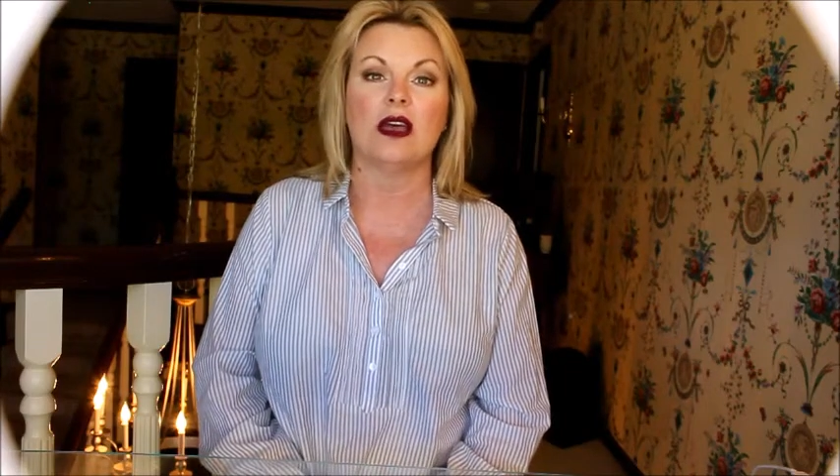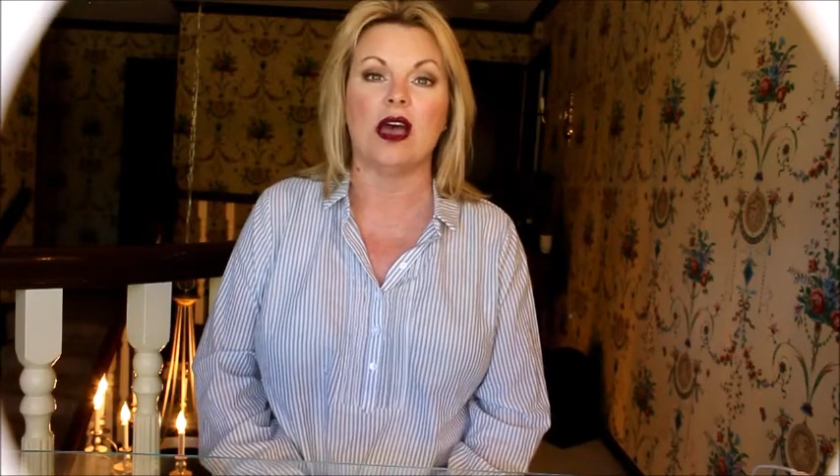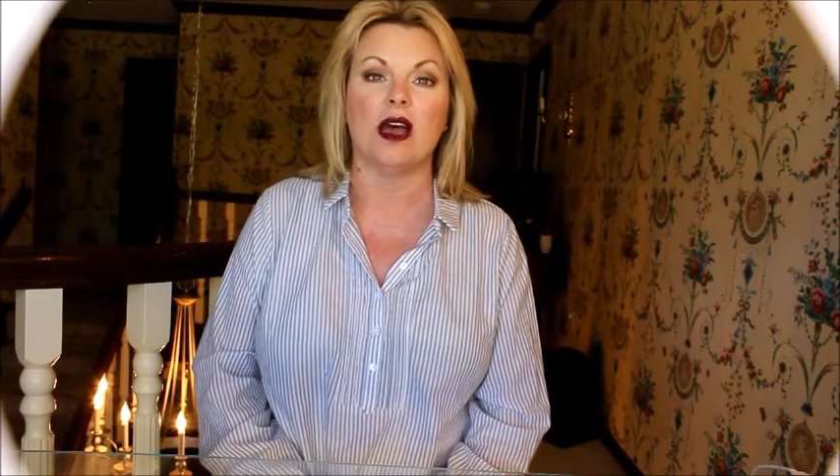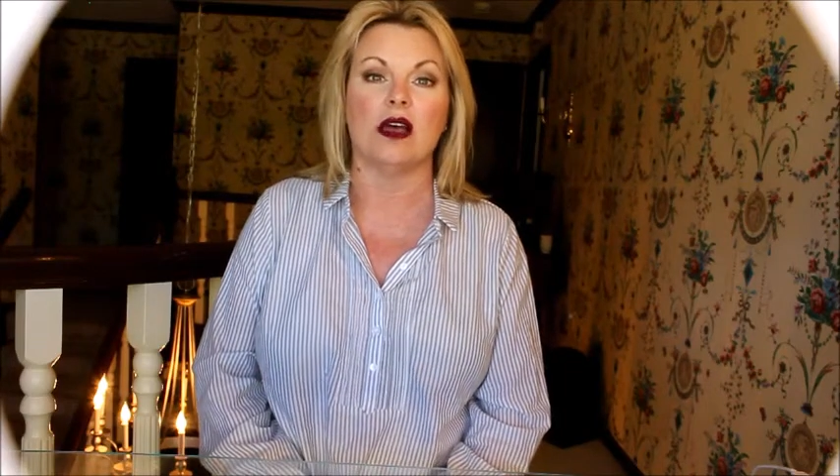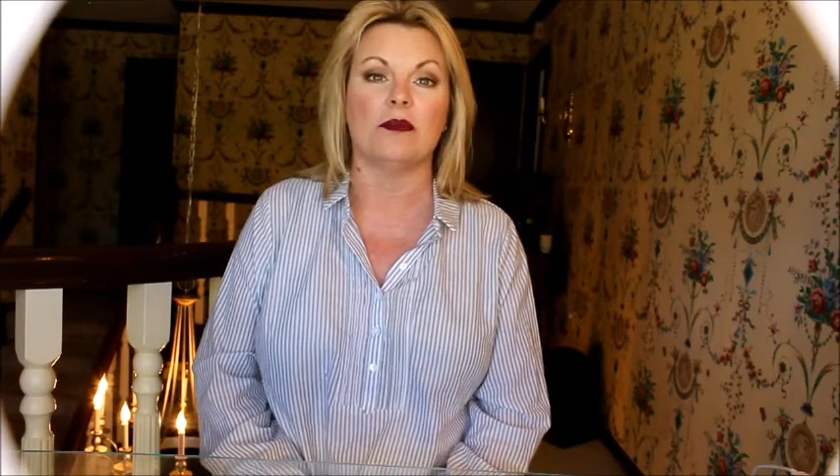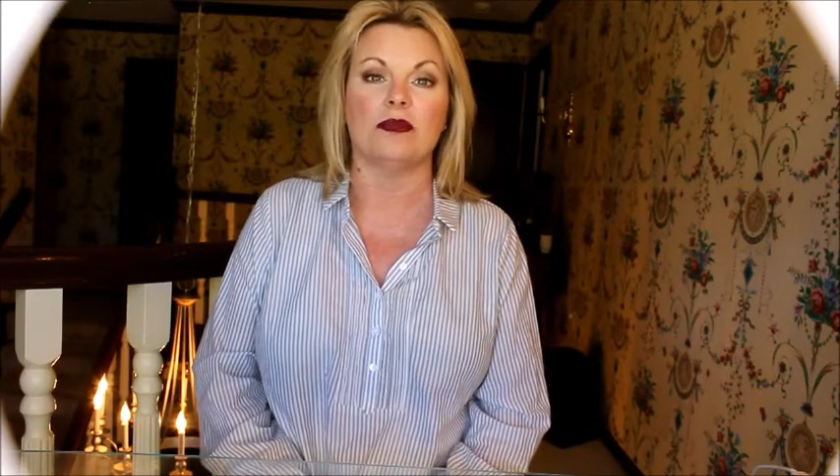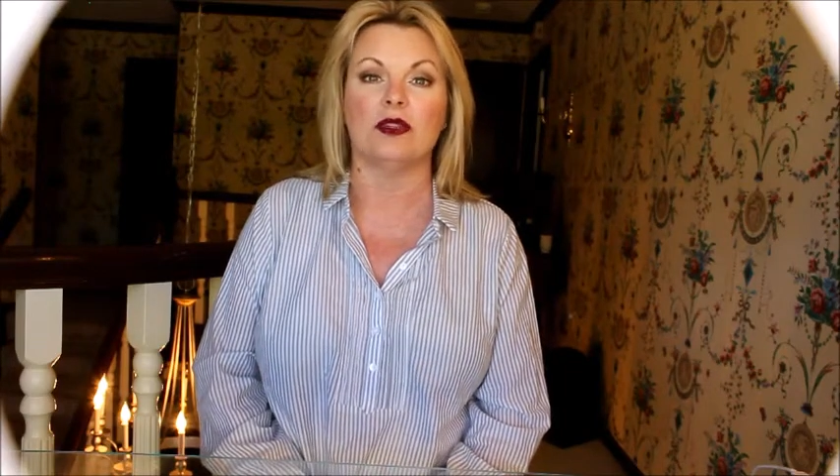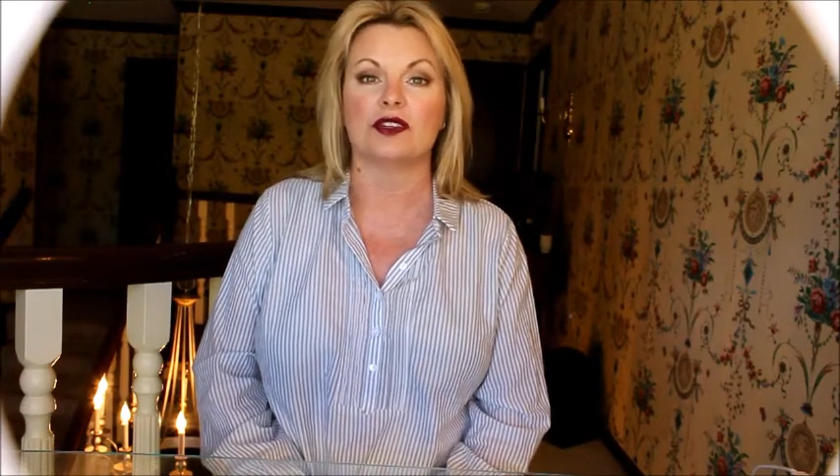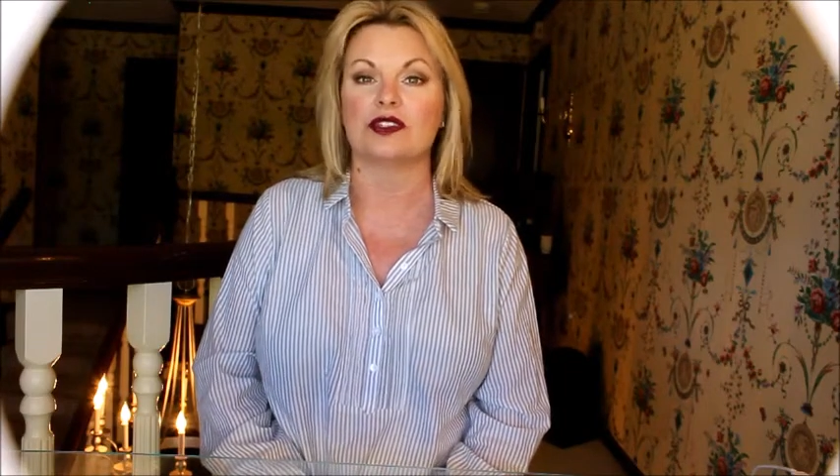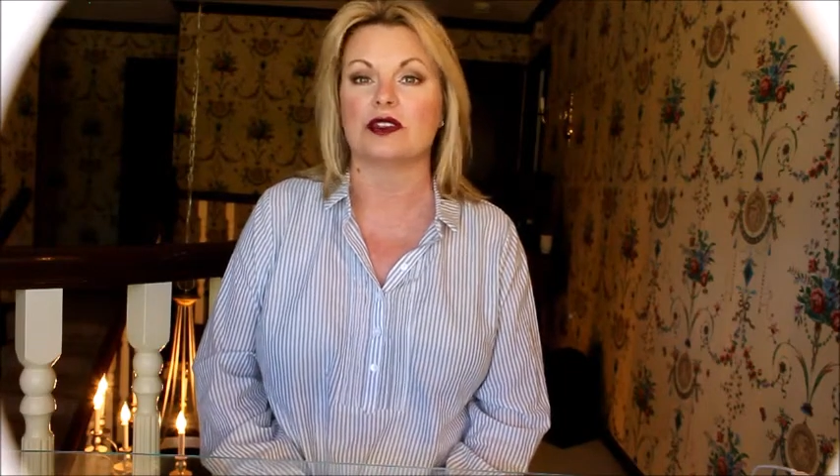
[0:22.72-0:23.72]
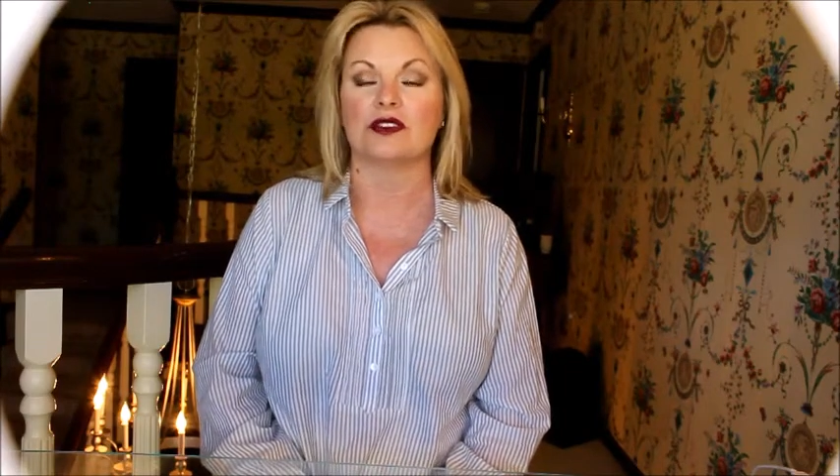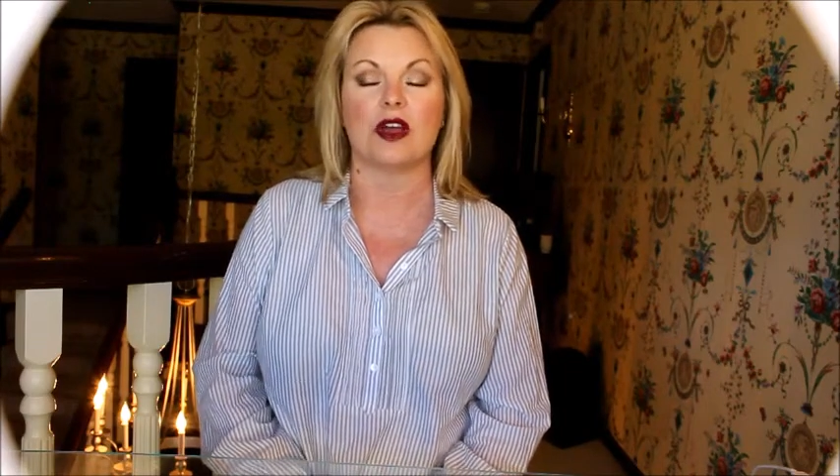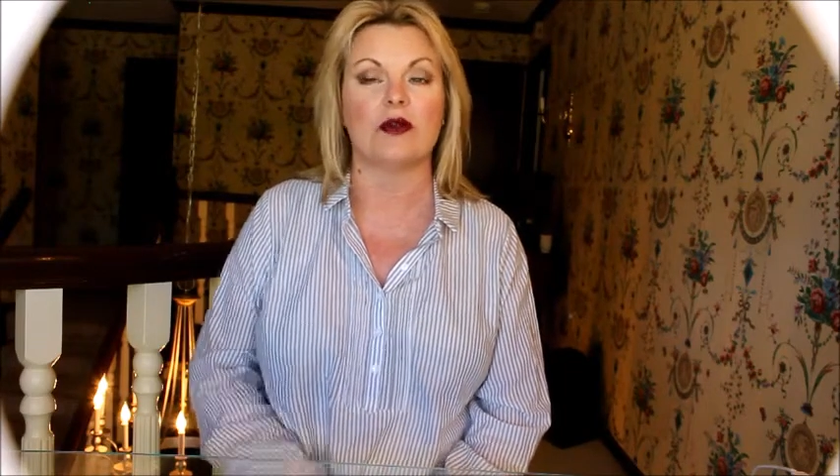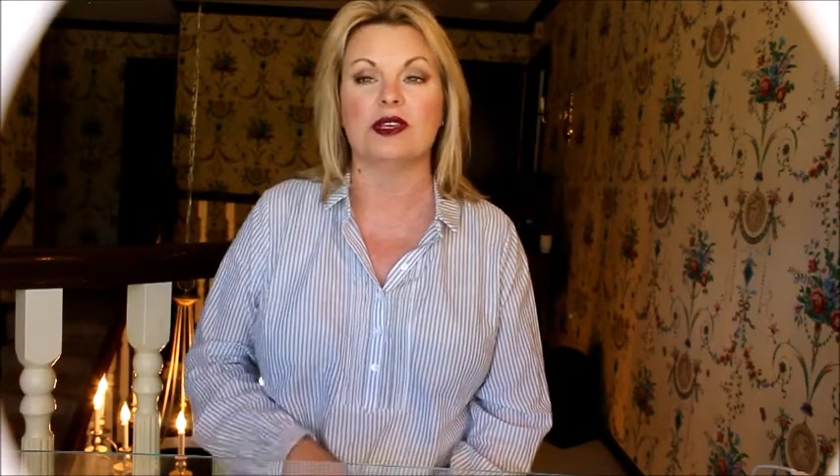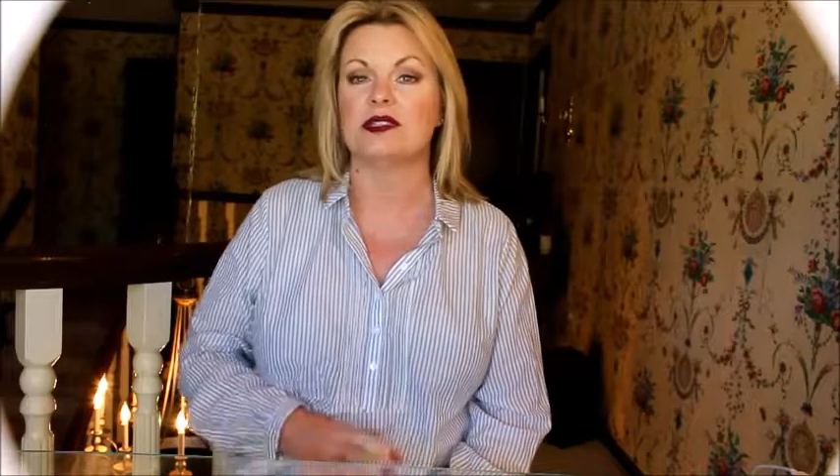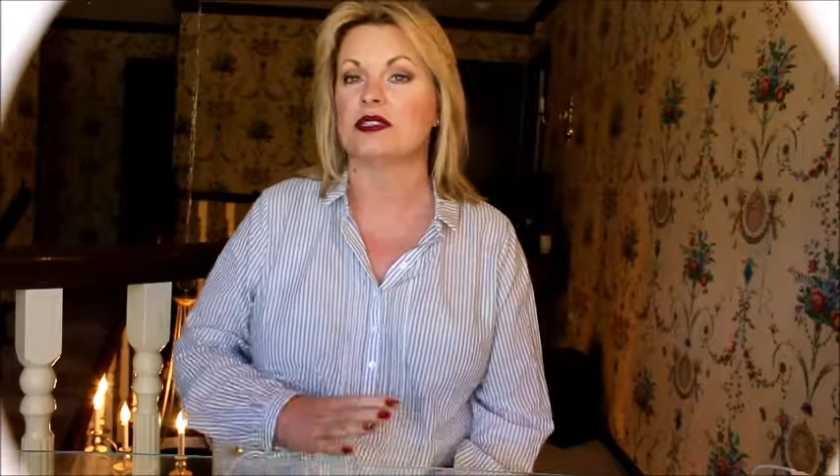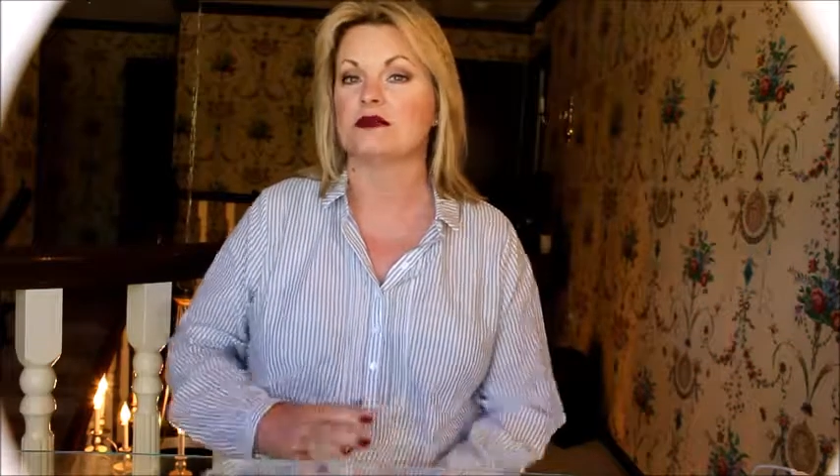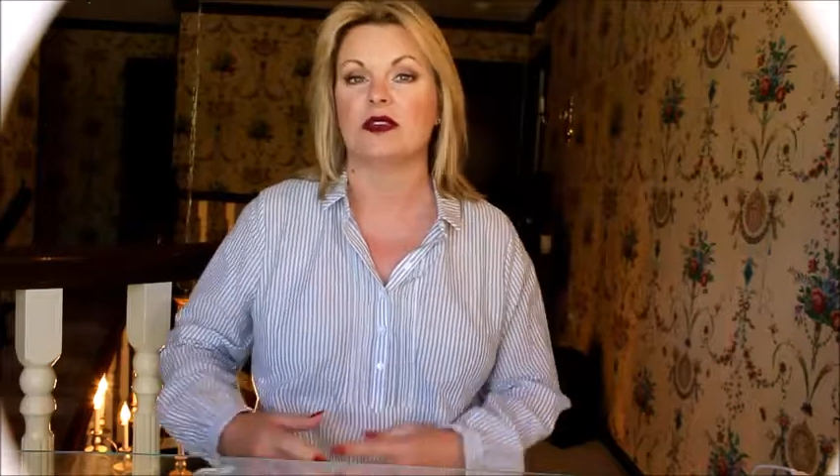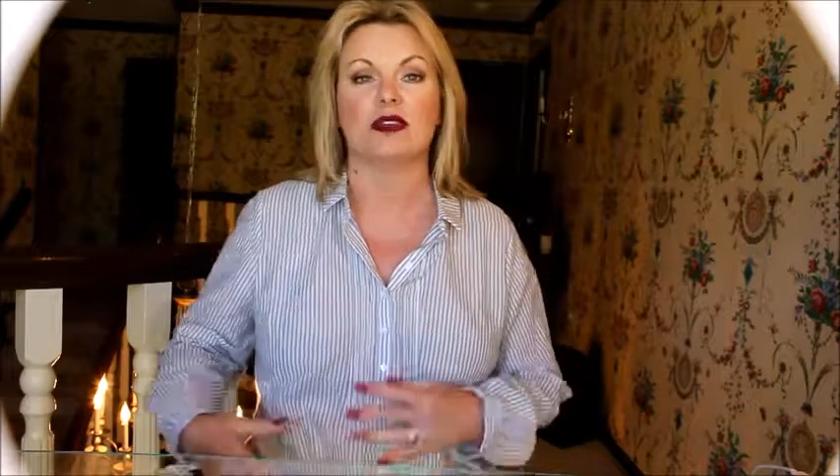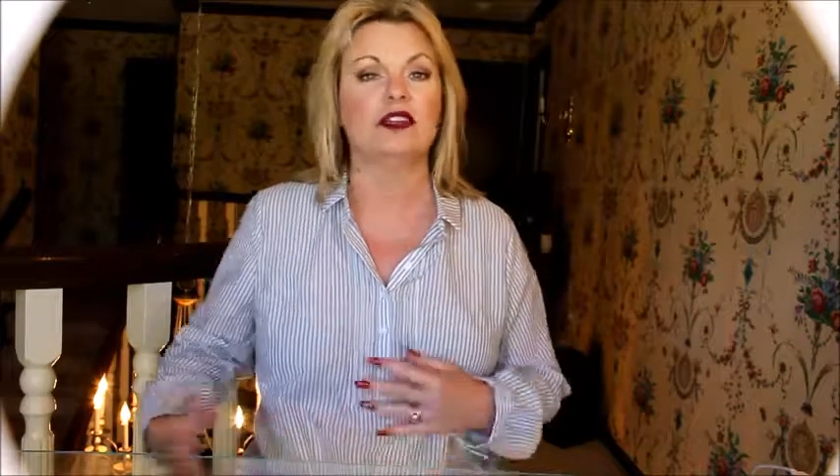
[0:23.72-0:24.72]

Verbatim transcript: Um, there's, there's always